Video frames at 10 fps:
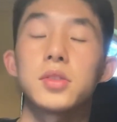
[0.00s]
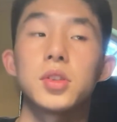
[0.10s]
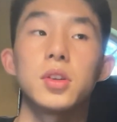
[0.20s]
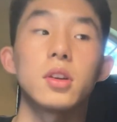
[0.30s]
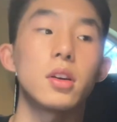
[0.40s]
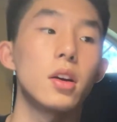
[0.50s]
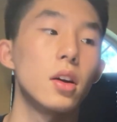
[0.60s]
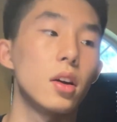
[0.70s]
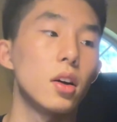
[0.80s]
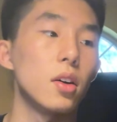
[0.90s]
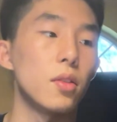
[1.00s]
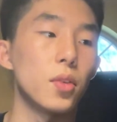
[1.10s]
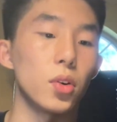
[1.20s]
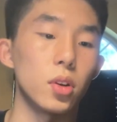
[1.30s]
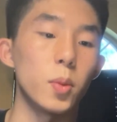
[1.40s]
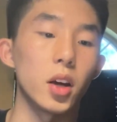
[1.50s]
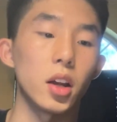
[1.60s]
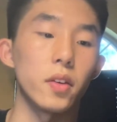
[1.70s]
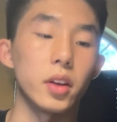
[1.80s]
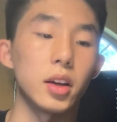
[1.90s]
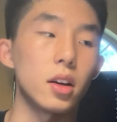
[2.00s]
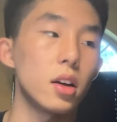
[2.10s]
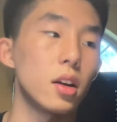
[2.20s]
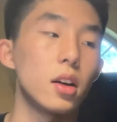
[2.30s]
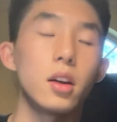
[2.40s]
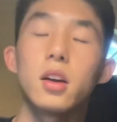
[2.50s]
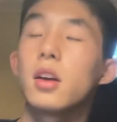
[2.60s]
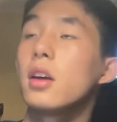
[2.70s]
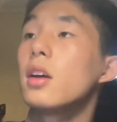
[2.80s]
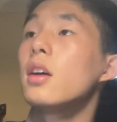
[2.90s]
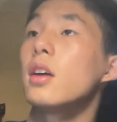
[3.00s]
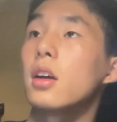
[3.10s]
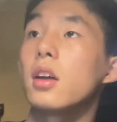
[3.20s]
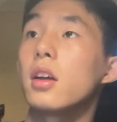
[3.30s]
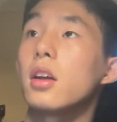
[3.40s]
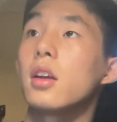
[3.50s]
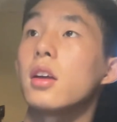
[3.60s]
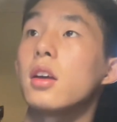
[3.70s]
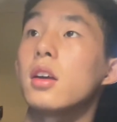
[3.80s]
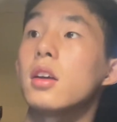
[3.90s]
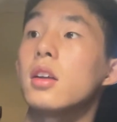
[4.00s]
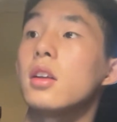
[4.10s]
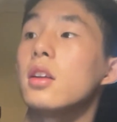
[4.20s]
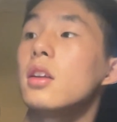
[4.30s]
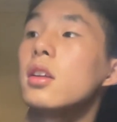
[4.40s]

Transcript: tutor for the beginning of the year. And